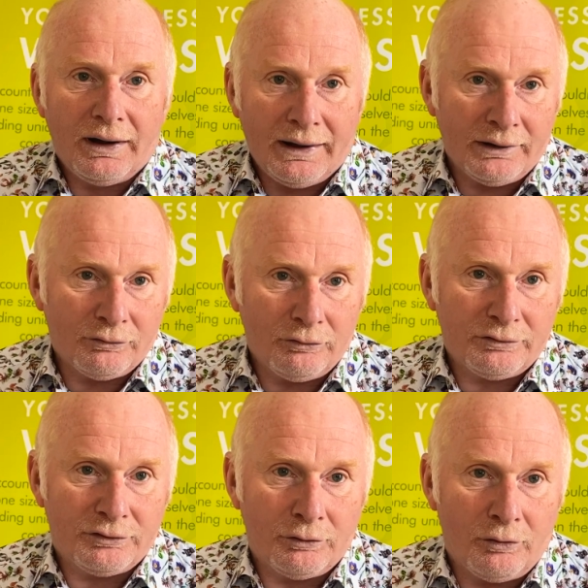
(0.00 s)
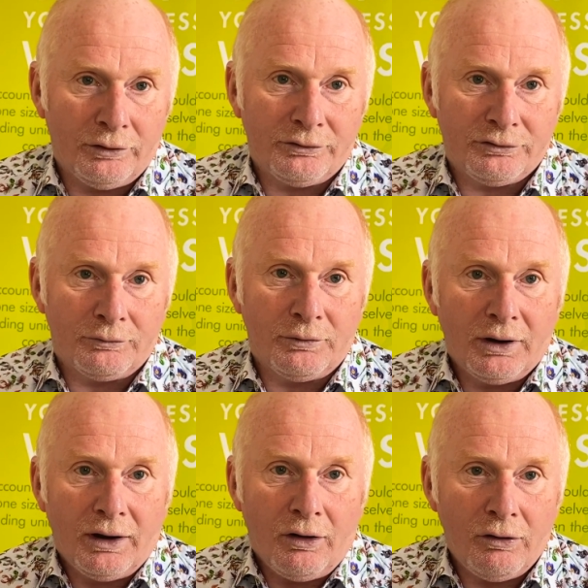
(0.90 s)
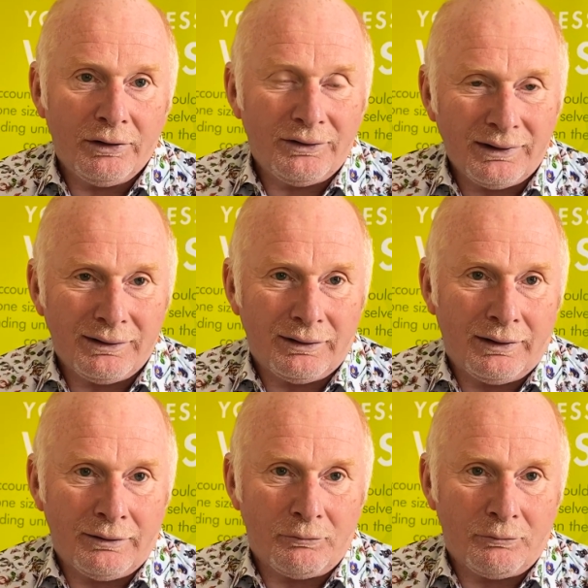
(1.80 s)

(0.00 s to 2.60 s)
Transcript: and also on some holiday